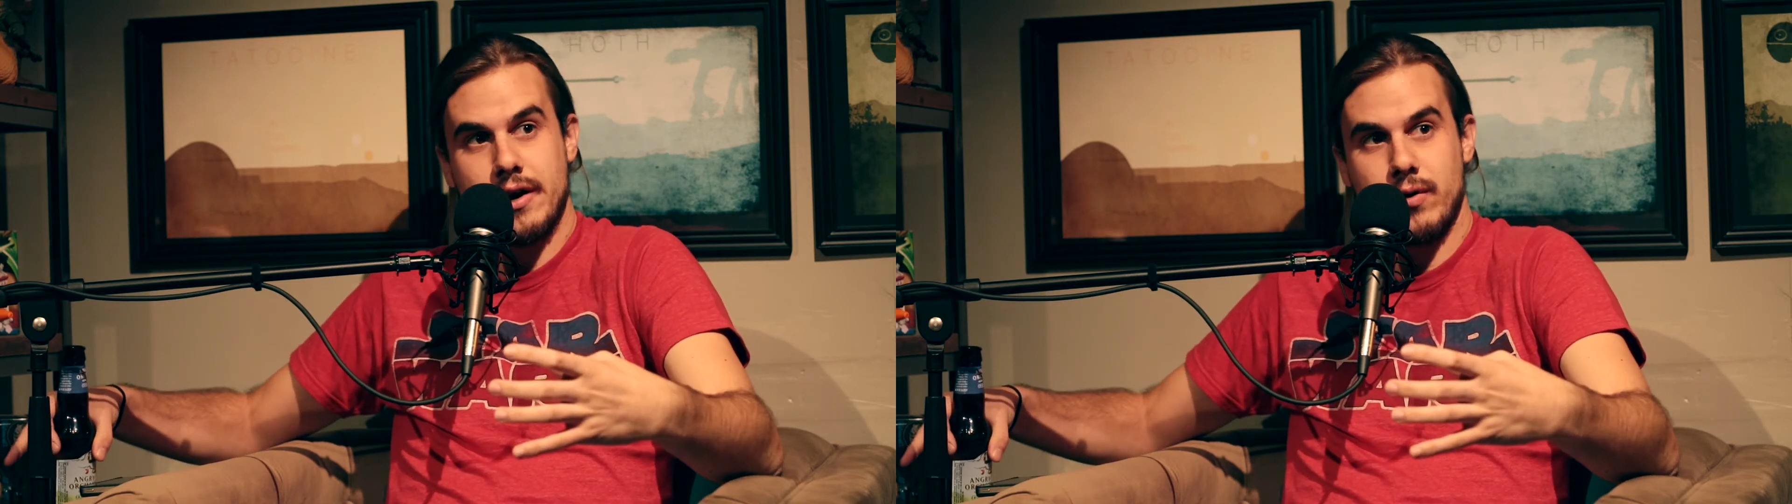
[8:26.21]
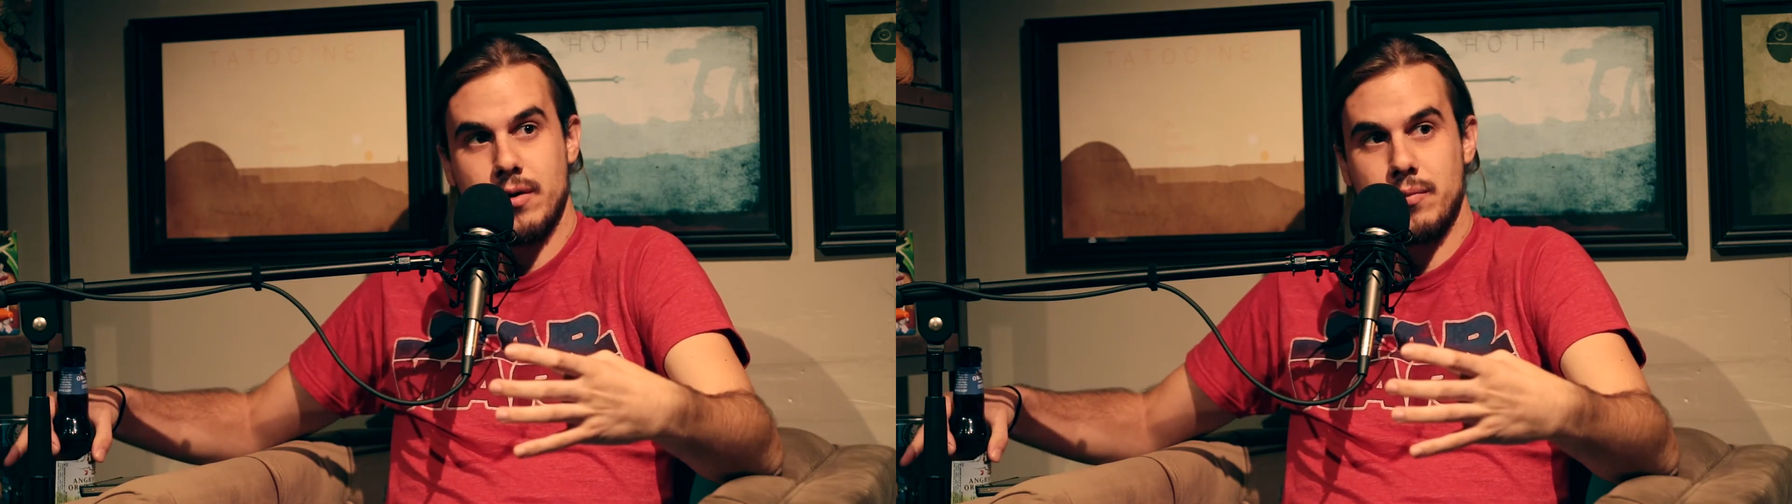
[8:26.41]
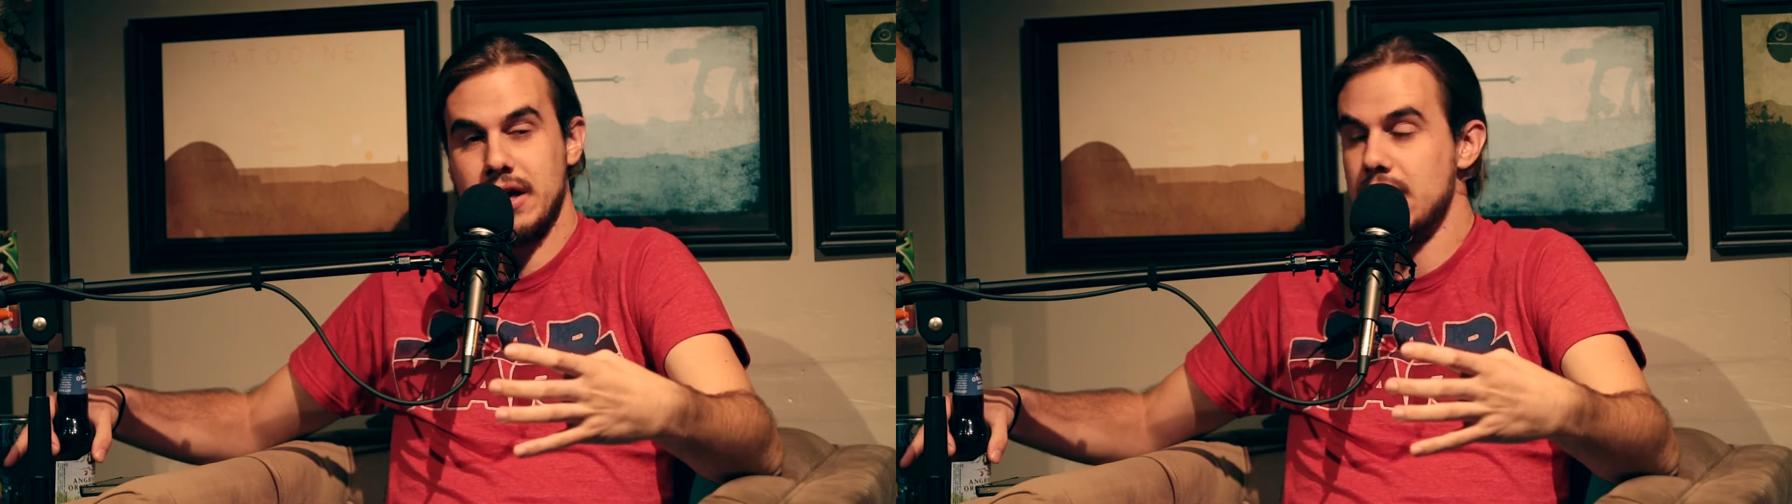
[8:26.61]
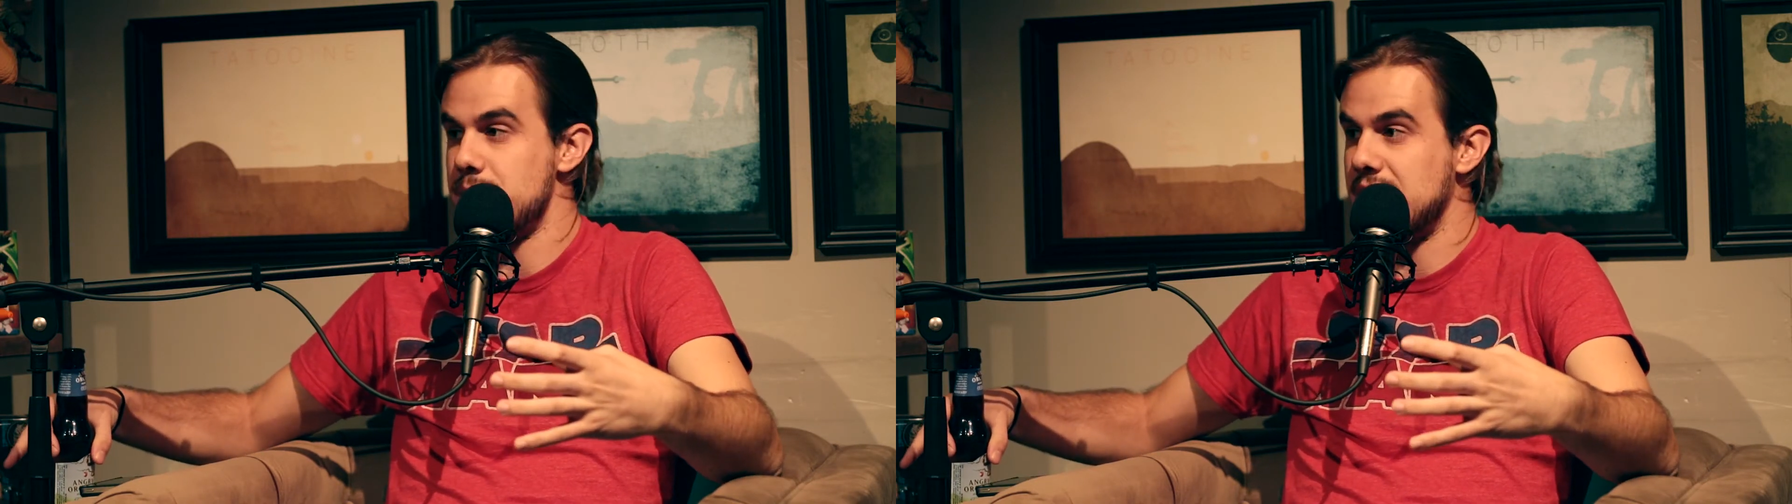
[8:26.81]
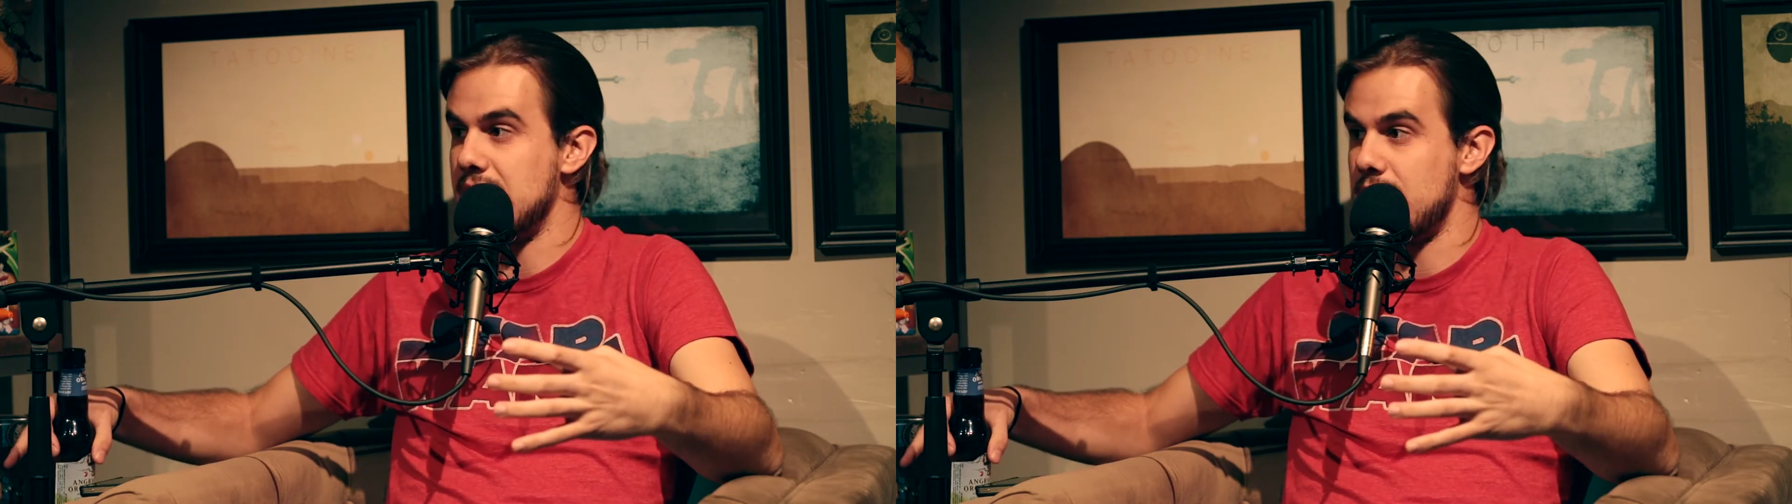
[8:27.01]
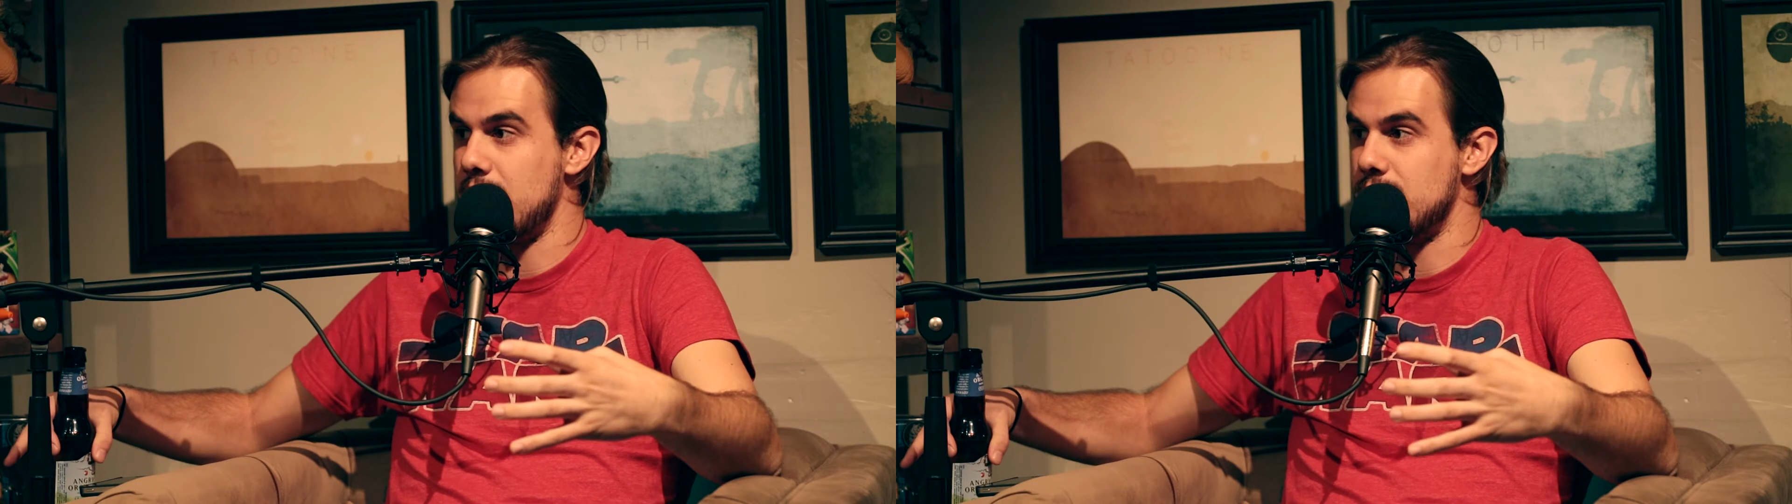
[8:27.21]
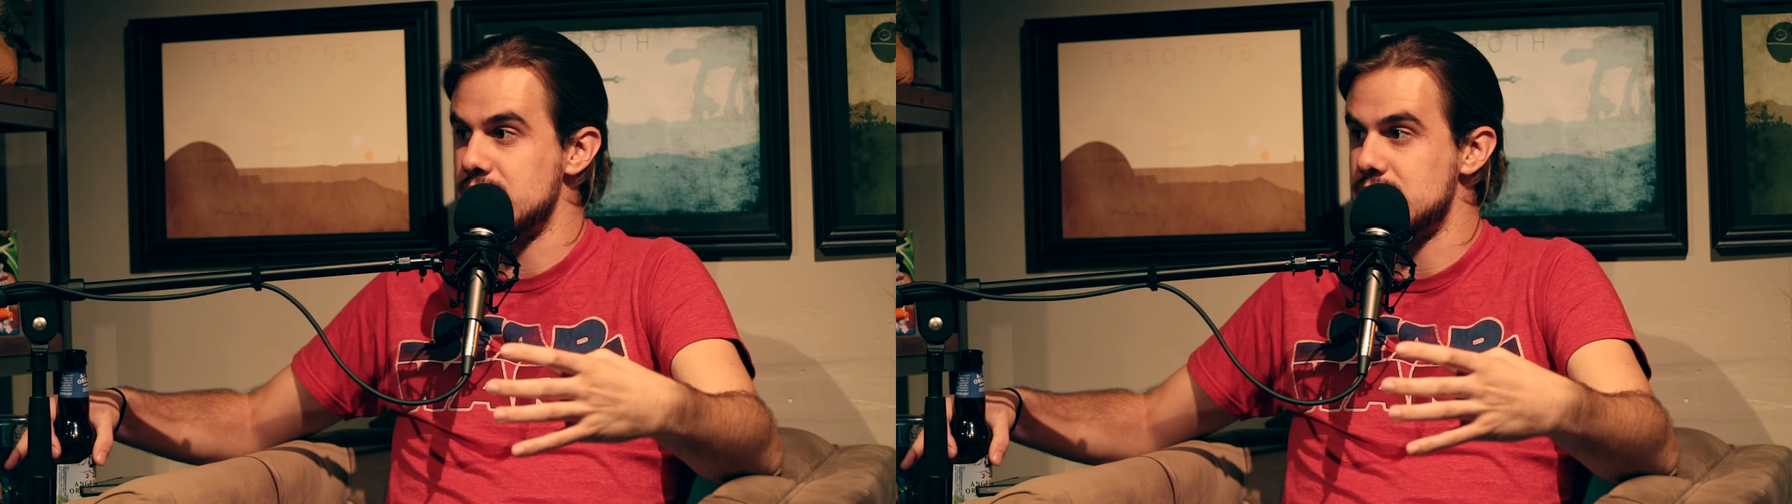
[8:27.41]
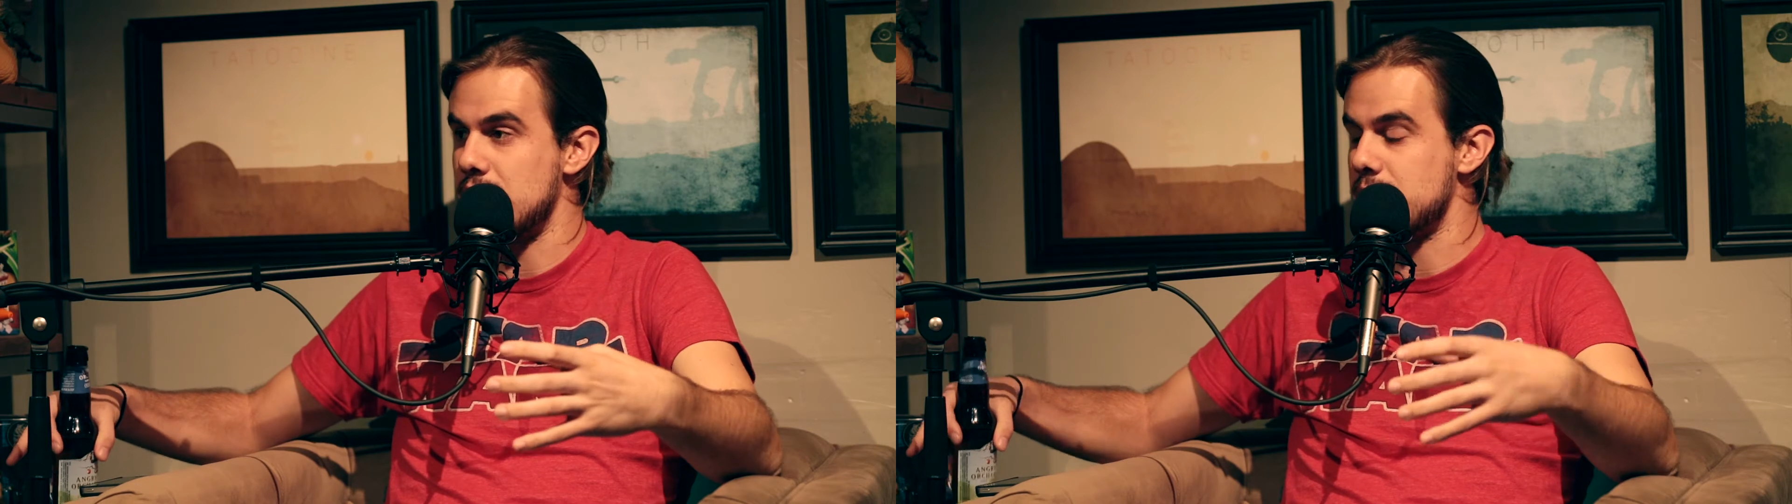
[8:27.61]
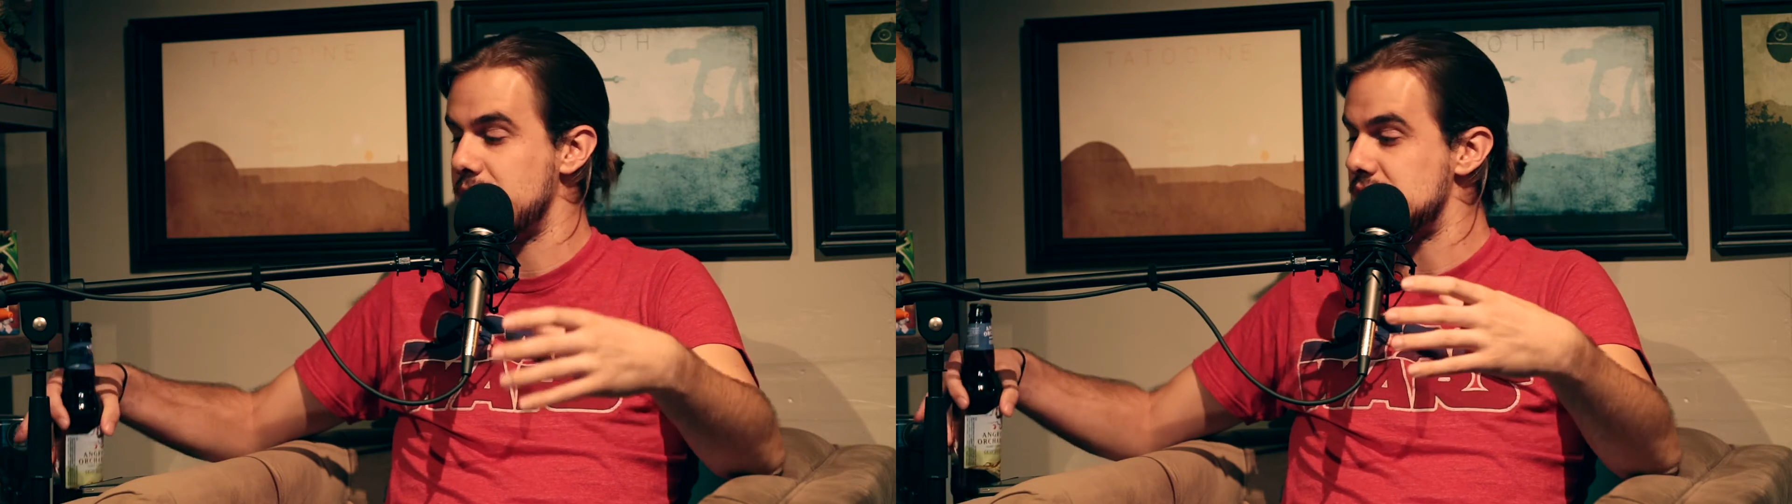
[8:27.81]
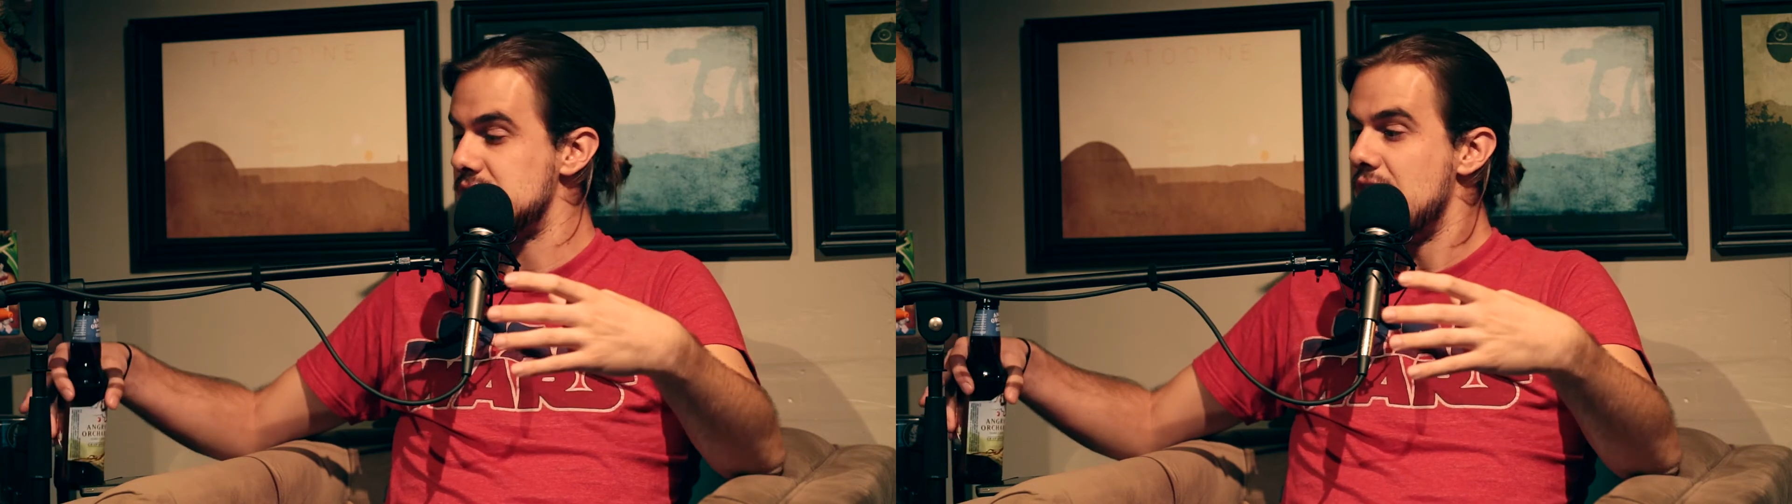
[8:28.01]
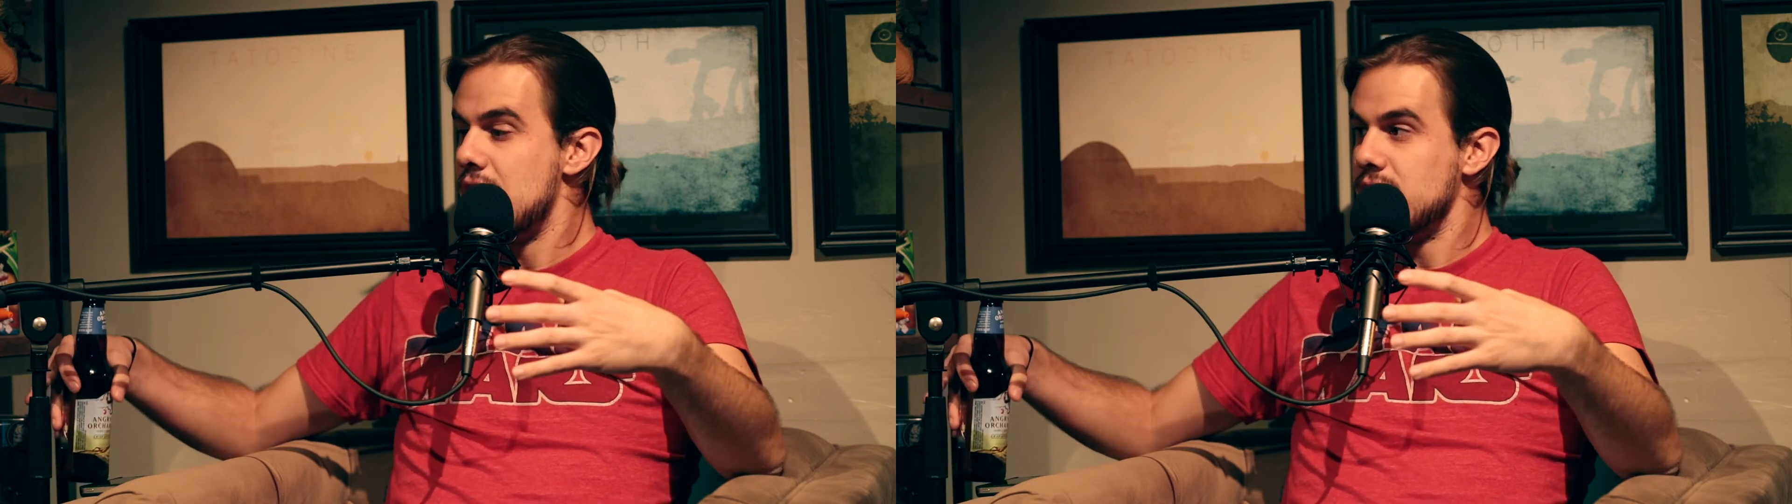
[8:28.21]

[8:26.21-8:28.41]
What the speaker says: I want to bring it up again, and I want us to talk about this,